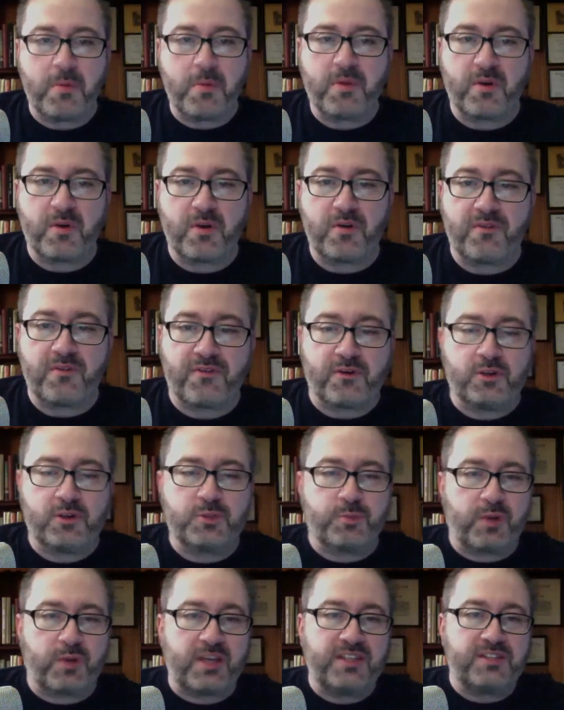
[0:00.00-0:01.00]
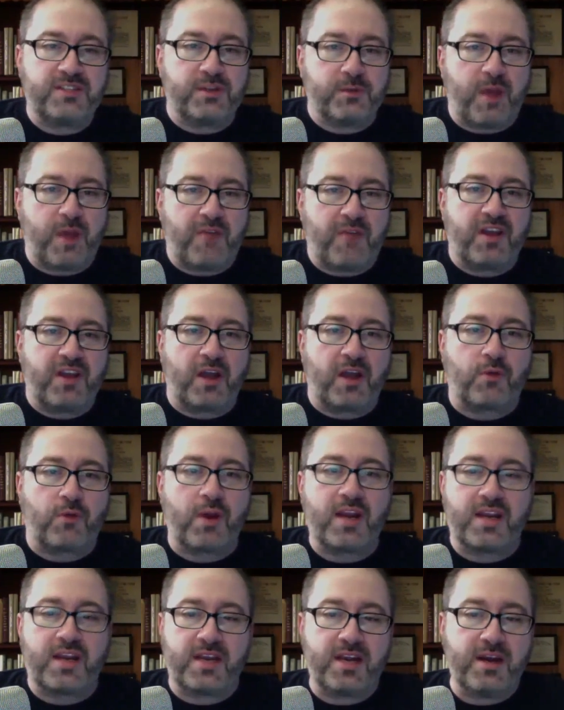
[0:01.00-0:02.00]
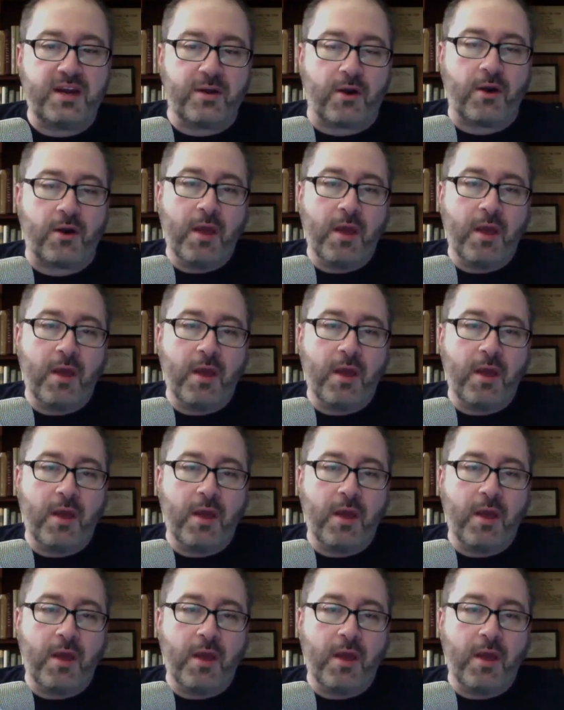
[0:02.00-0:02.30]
They're in first place. They're having a great year.